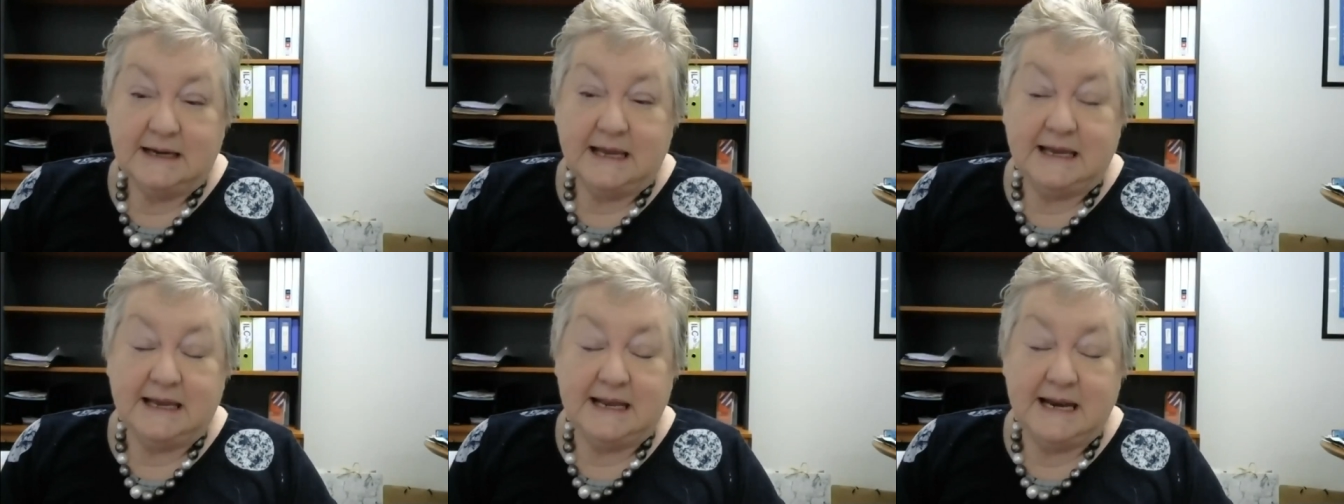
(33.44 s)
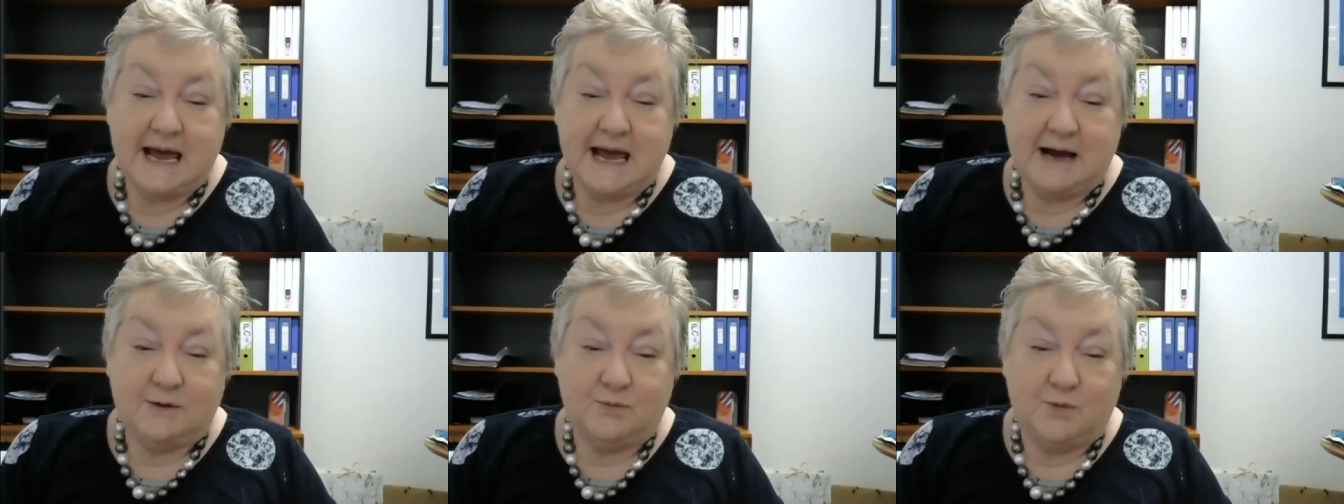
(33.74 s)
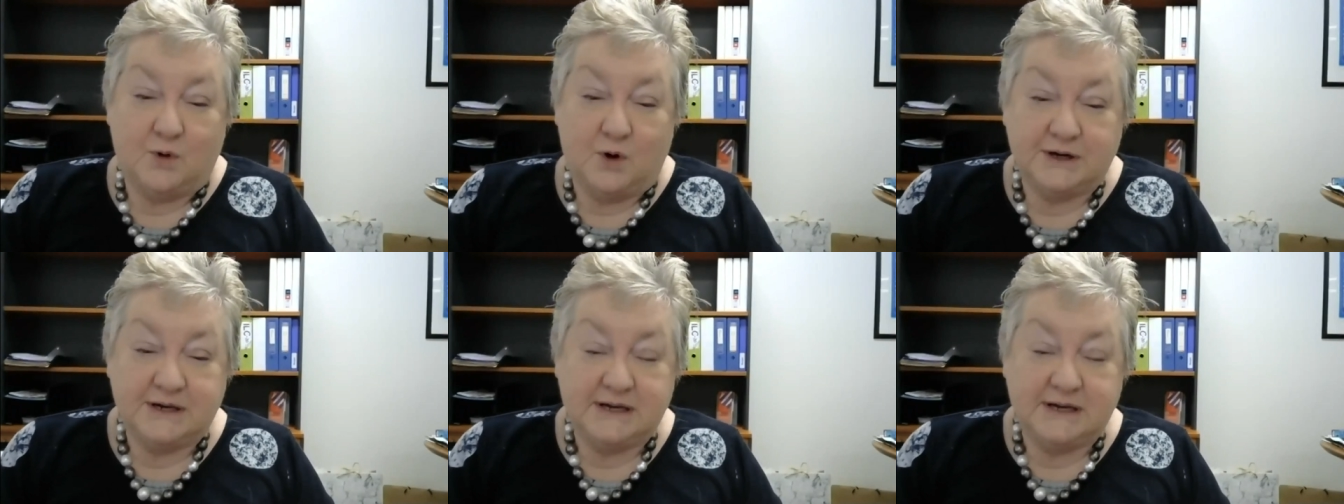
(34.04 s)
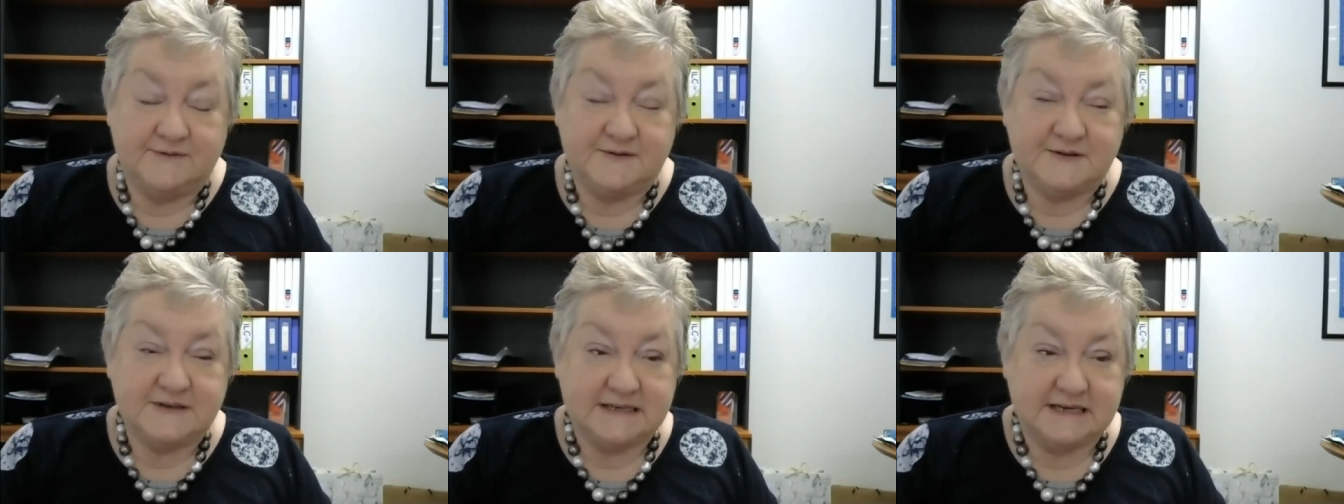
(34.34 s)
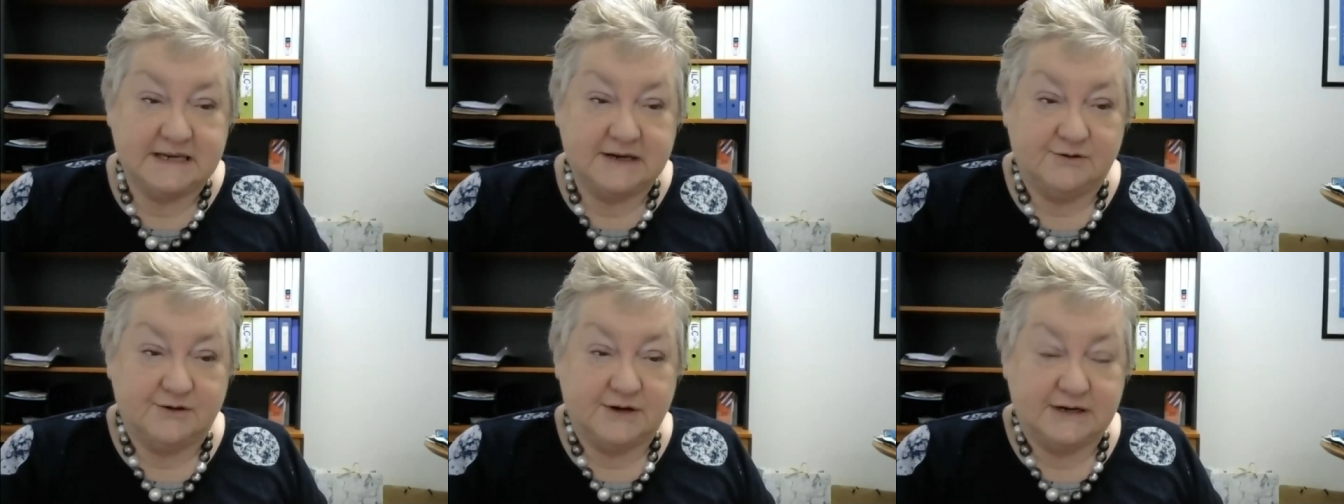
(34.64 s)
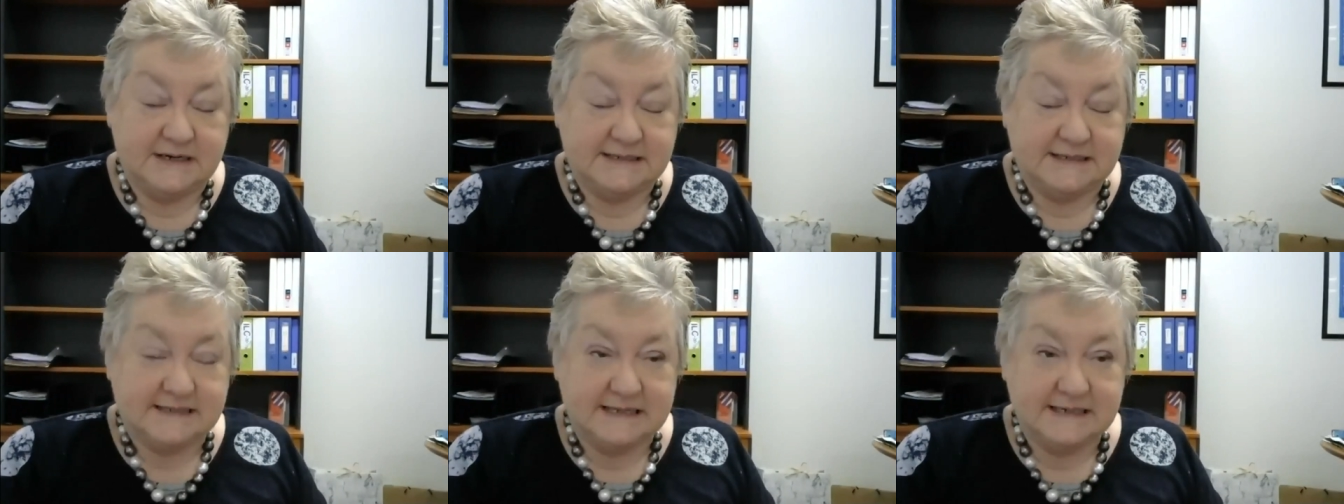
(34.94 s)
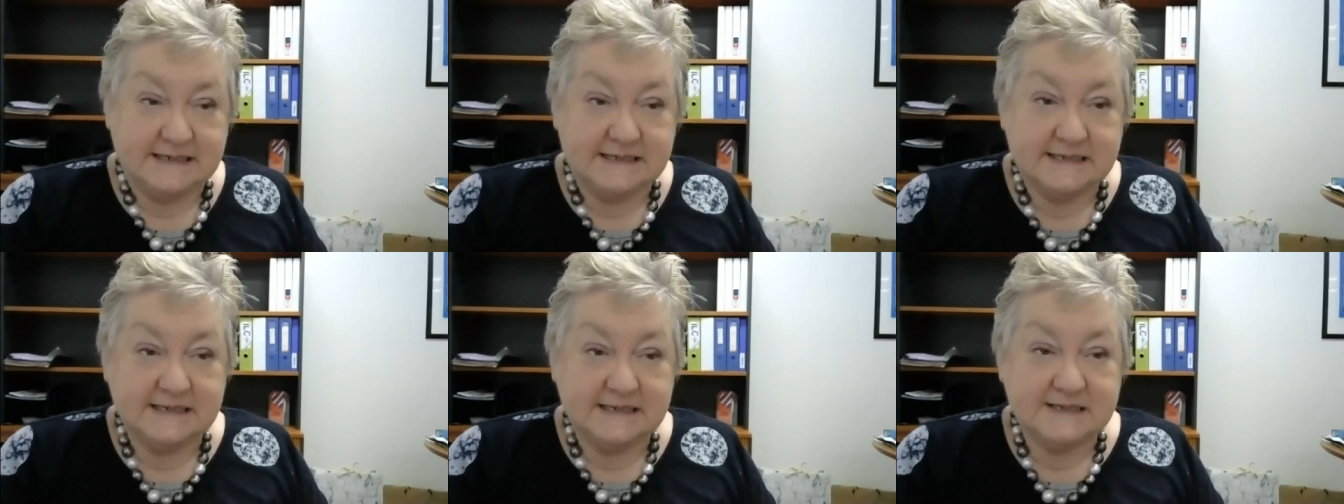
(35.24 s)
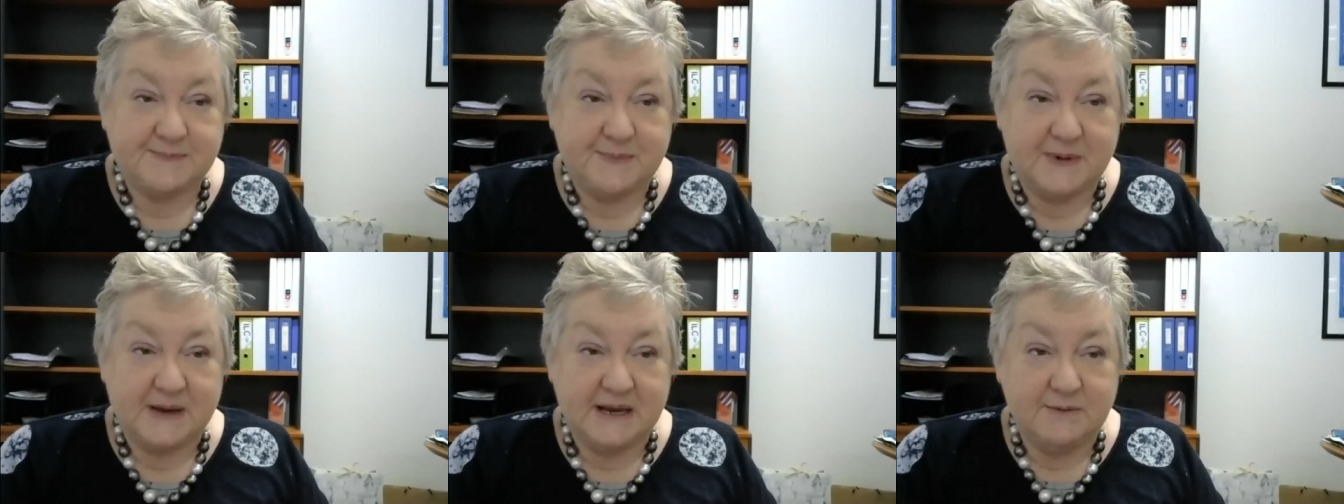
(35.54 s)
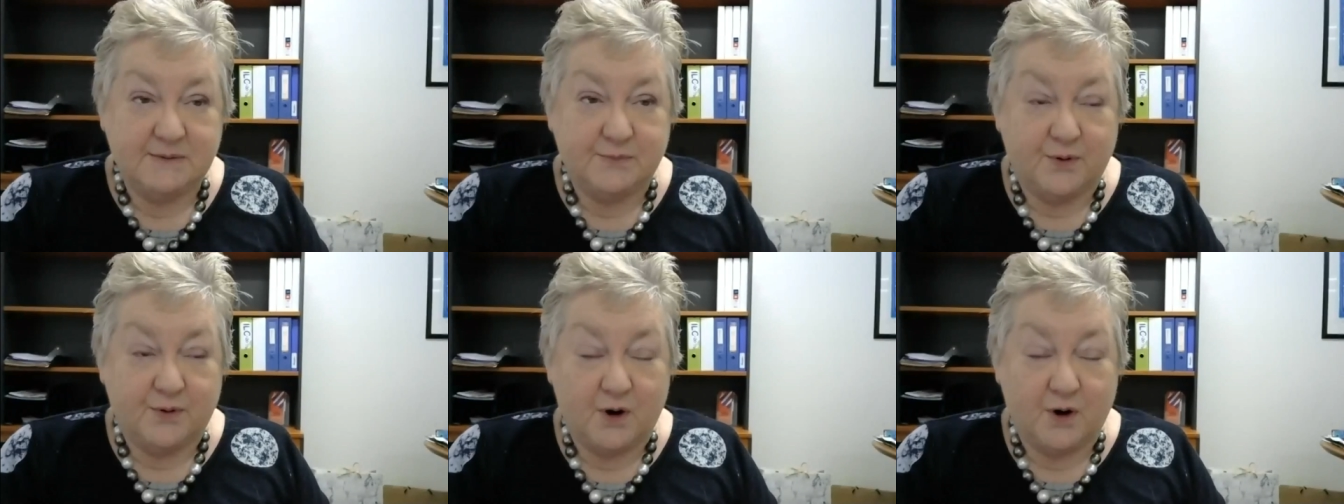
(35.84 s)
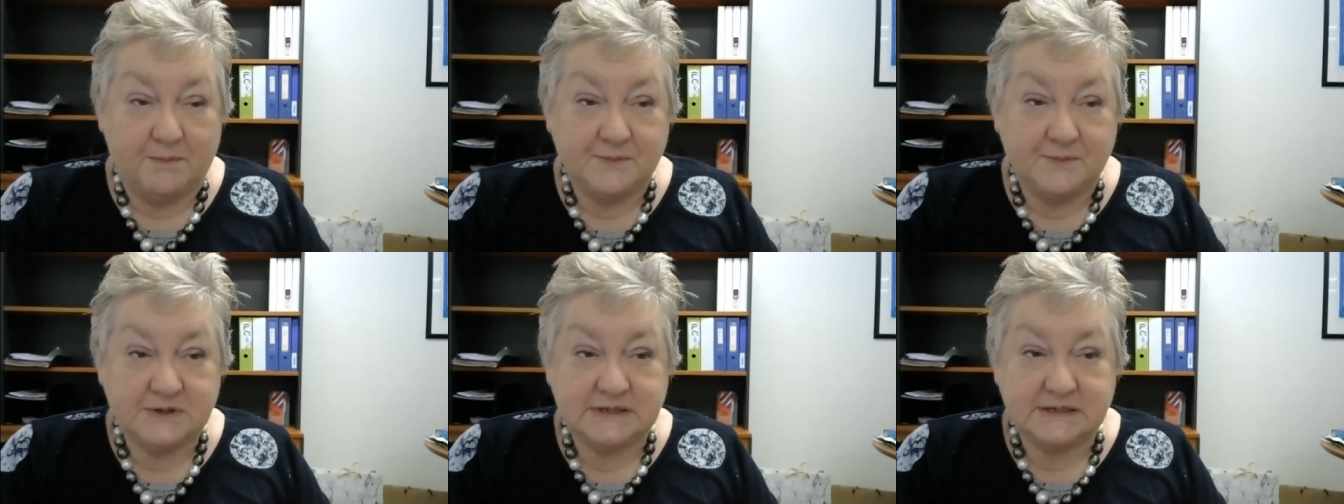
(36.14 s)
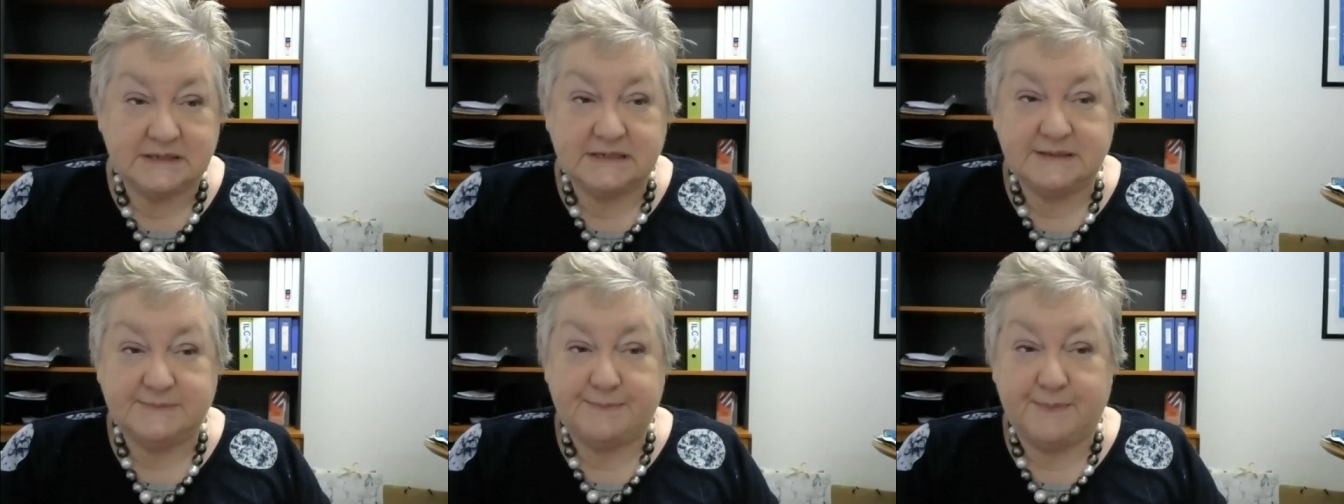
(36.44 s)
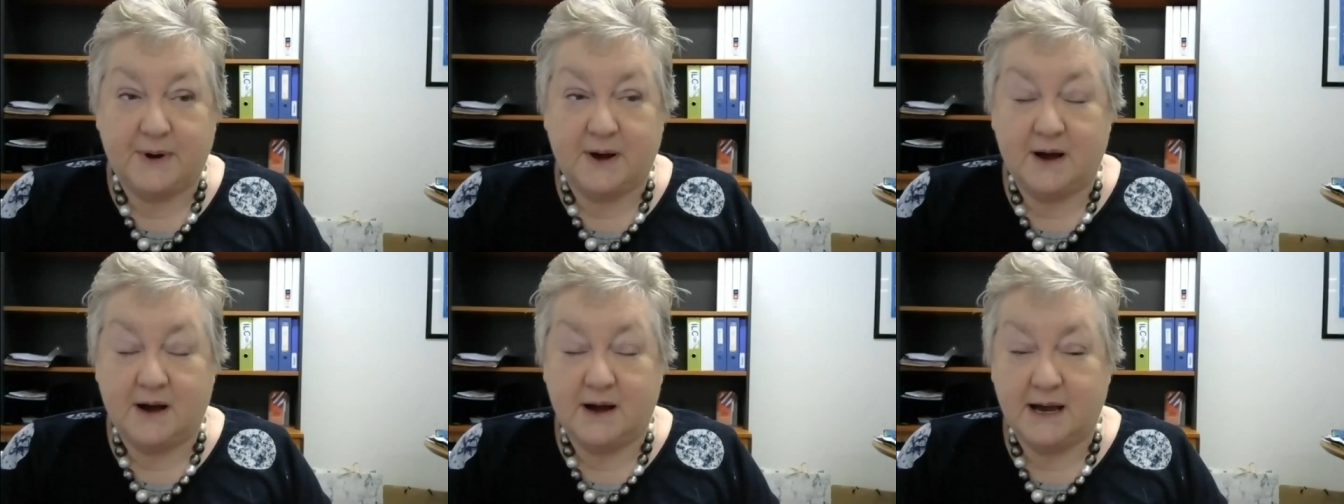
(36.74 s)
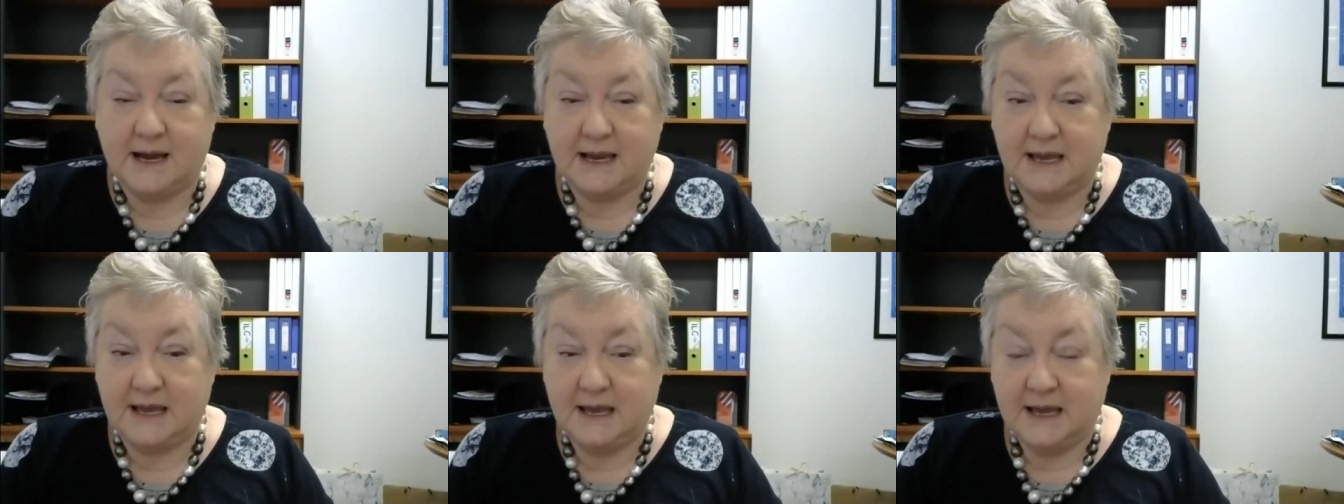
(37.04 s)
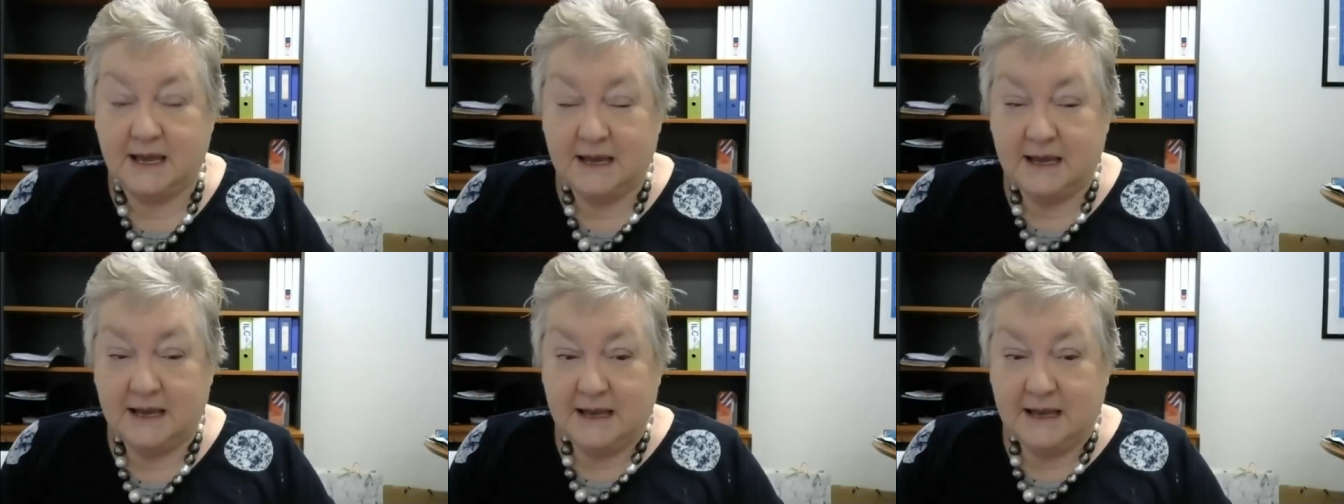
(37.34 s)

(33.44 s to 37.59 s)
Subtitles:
in our What If series. This has been prompted by